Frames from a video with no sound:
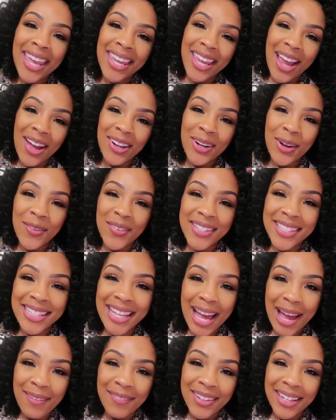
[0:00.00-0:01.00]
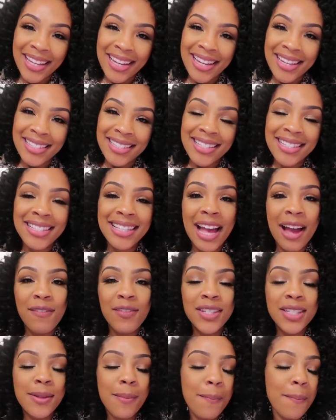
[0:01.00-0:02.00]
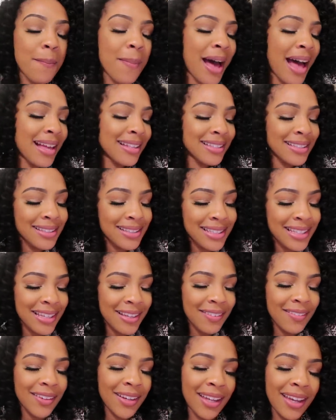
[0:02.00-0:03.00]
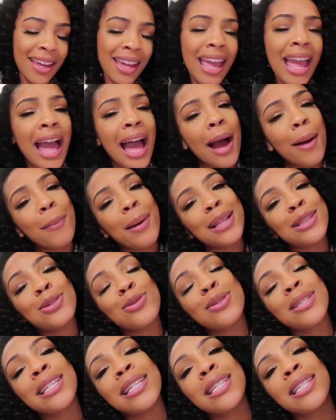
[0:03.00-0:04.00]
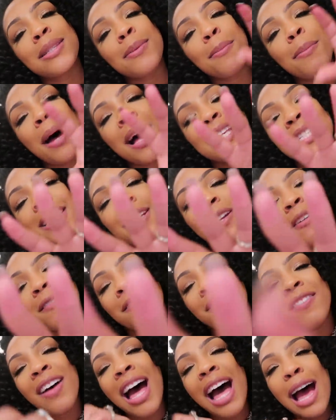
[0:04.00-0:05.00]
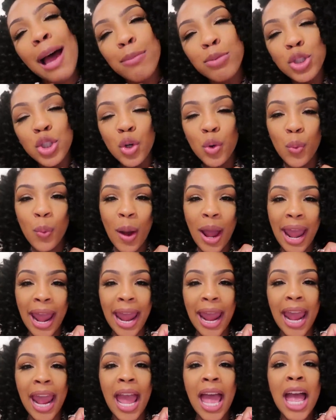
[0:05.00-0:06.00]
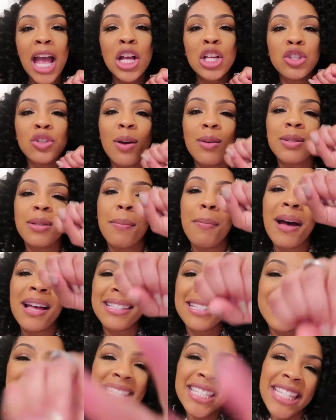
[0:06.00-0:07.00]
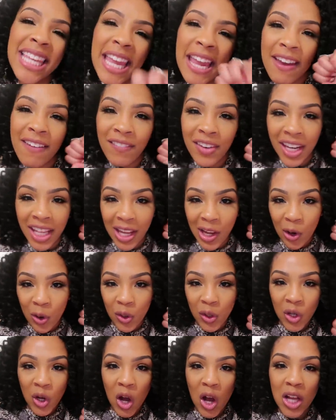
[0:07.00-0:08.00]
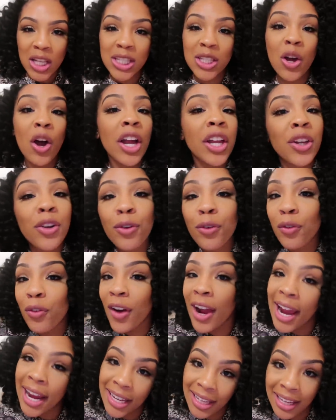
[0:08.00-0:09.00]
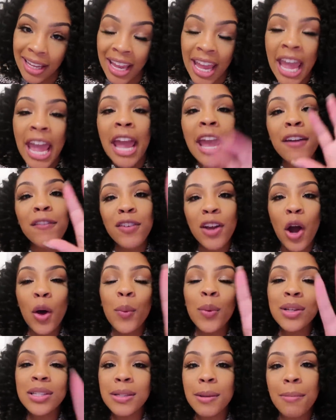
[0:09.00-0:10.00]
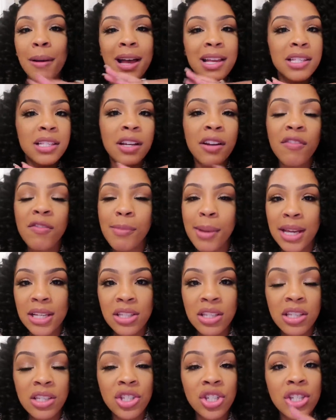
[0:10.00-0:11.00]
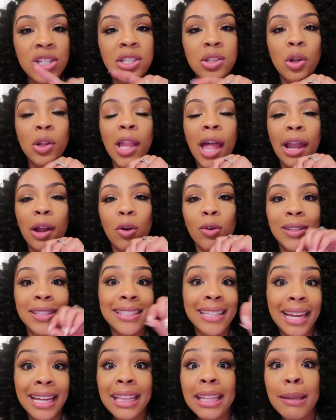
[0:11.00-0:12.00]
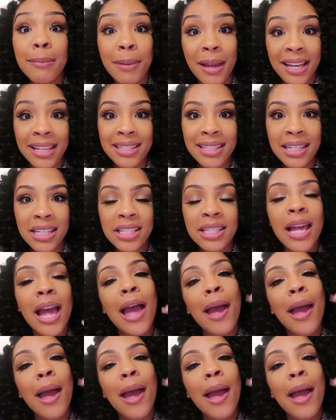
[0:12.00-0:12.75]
Y'all know what time it is. It's time for some positivity. I'm about to send some positive vibes your way. Drop some positivity on y'all. So are you ready? If y'all want some positive messages like on daily basis,